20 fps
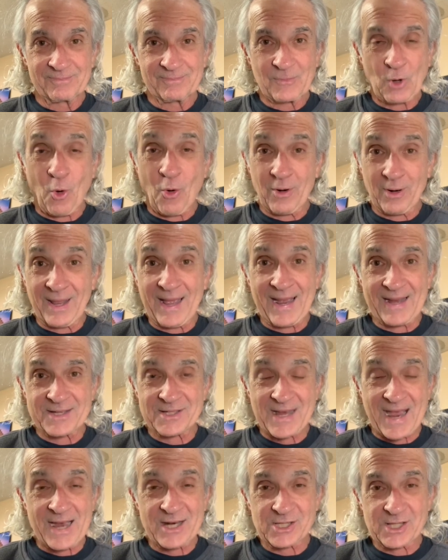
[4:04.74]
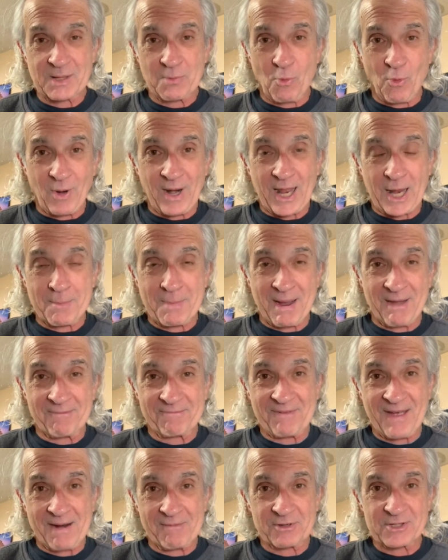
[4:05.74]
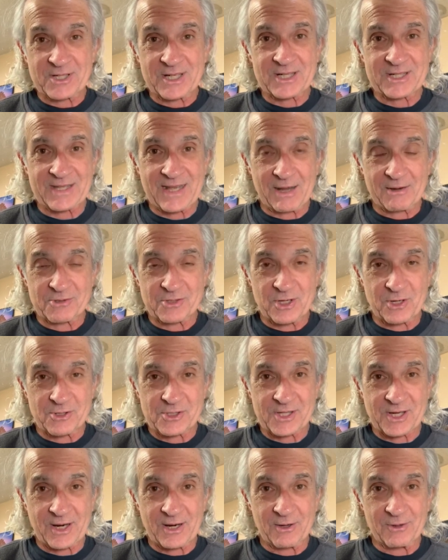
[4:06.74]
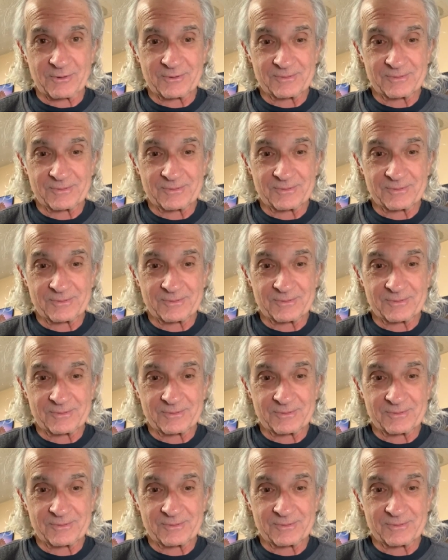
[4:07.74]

Or less, actually more like about 5,000 or 6,000 years ago.